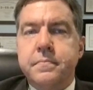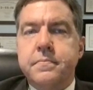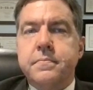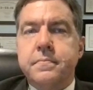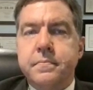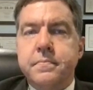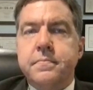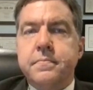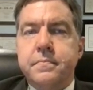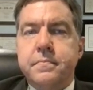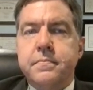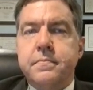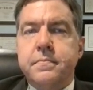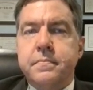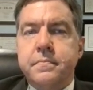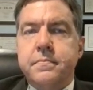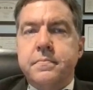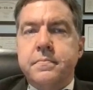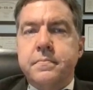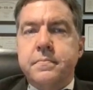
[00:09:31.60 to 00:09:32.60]

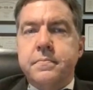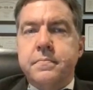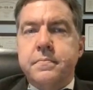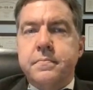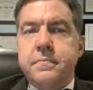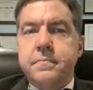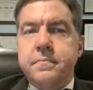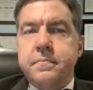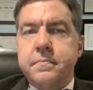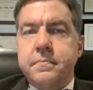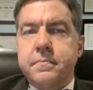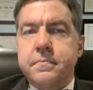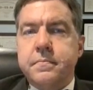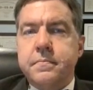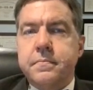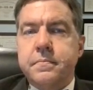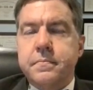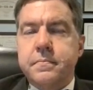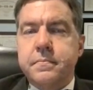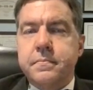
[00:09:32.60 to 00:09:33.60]

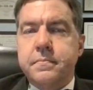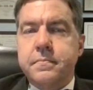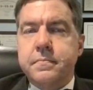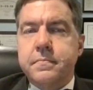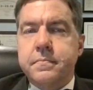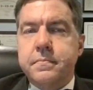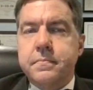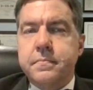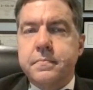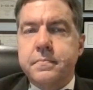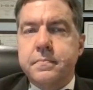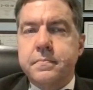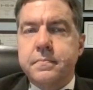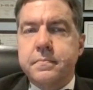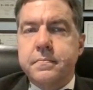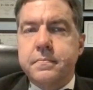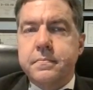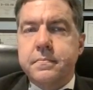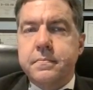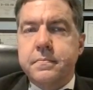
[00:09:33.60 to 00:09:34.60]

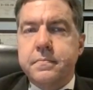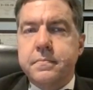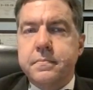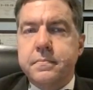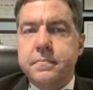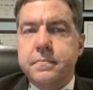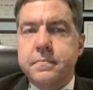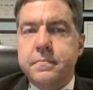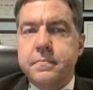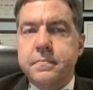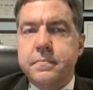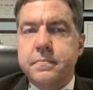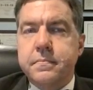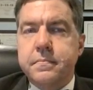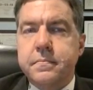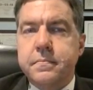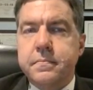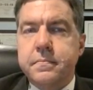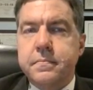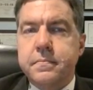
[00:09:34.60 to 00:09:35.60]

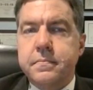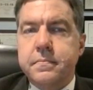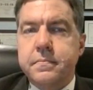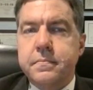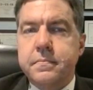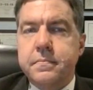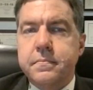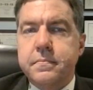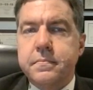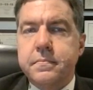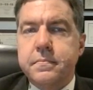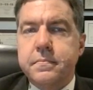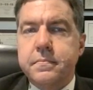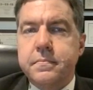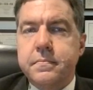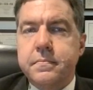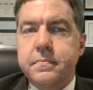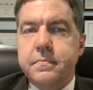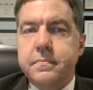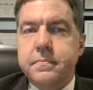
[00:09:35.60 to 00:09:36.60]

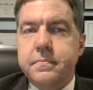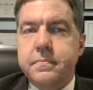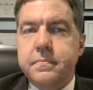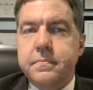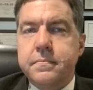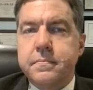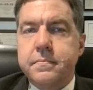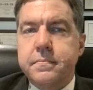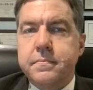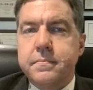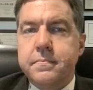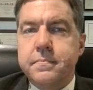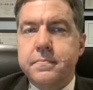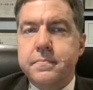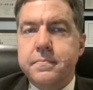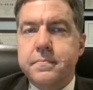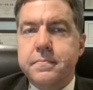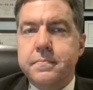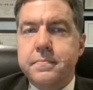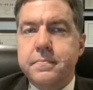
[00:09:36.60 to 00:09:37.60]

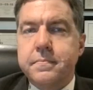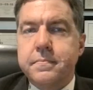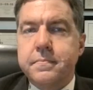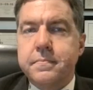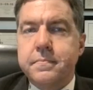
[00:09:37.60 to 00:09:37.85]
The person shown says nothing.